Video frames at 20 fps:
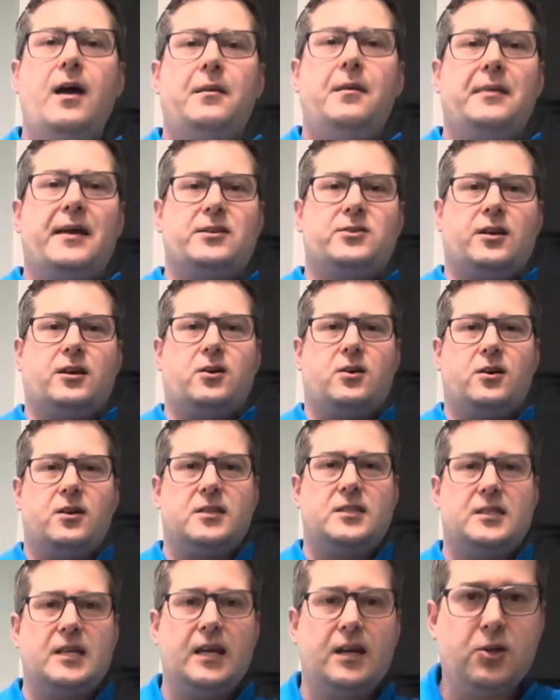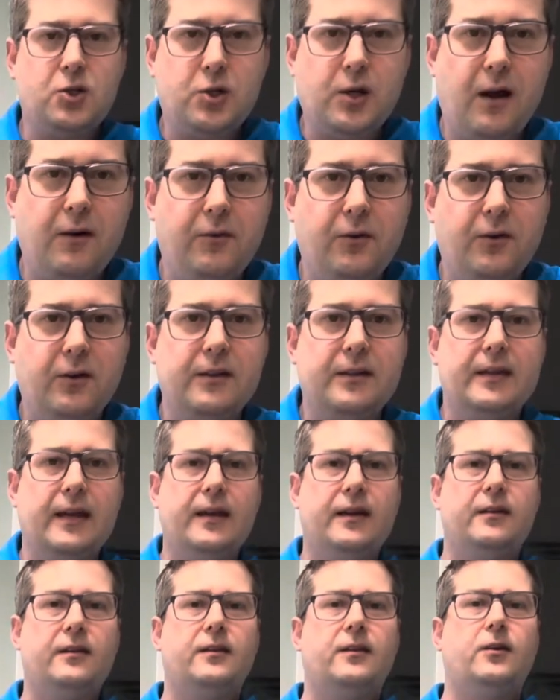Imagine like you're gonna sink a shovel and dig
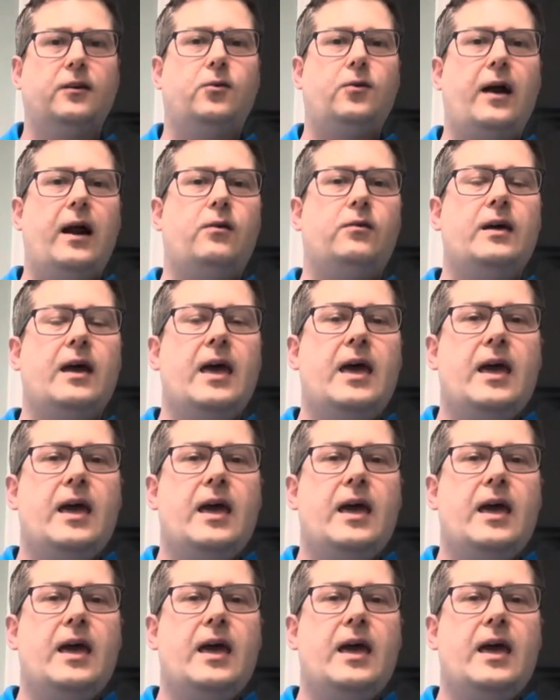into the ground.